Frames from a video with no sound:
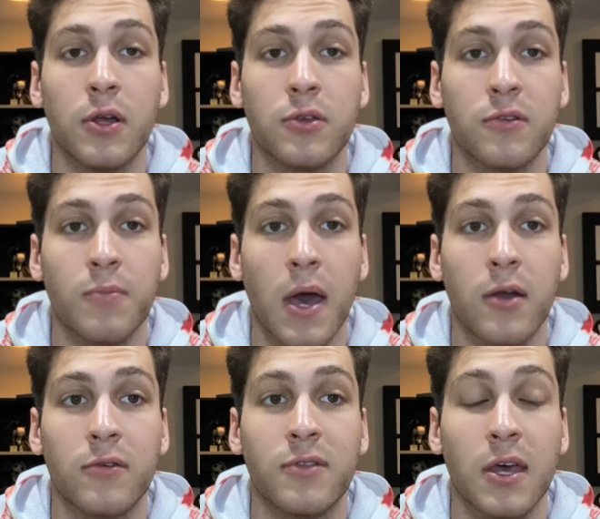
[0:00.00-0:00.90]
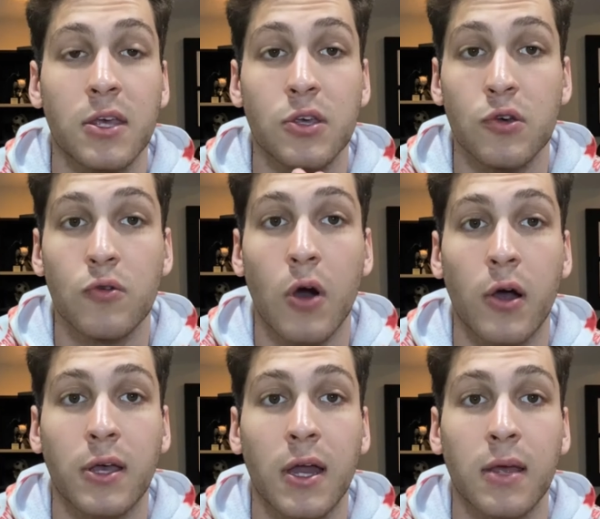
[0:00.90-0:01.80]
It just matters that you
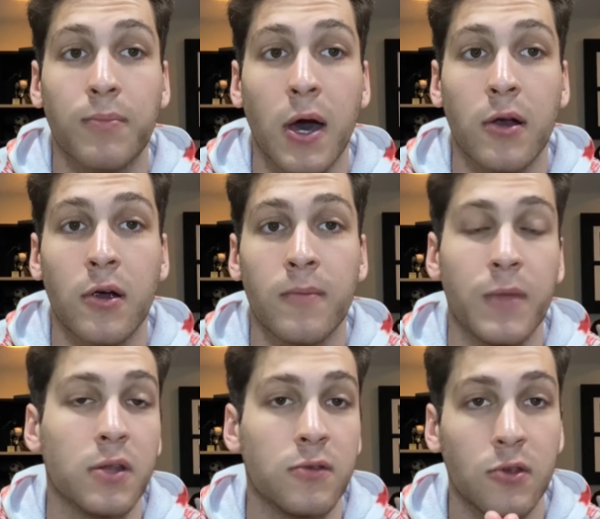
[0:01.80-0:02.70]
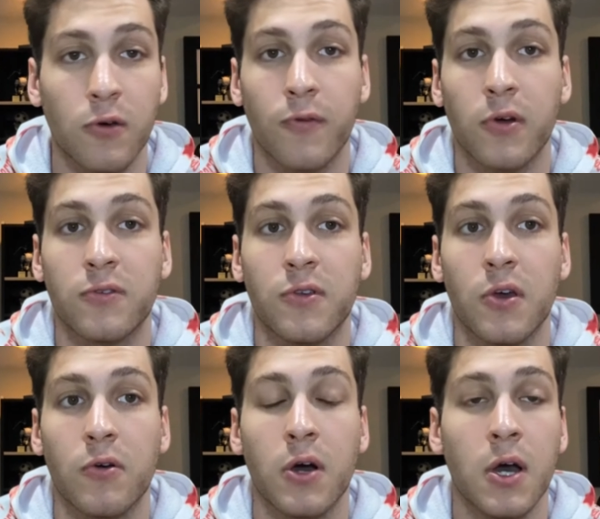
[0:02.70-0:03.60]
are getting better. It's you versus
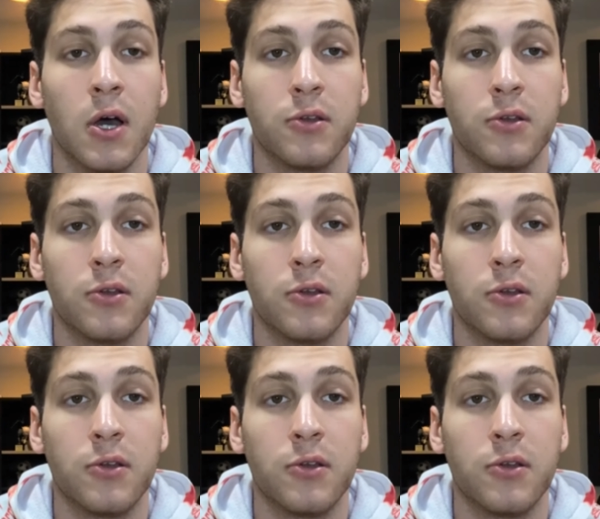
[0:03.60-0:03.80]
you.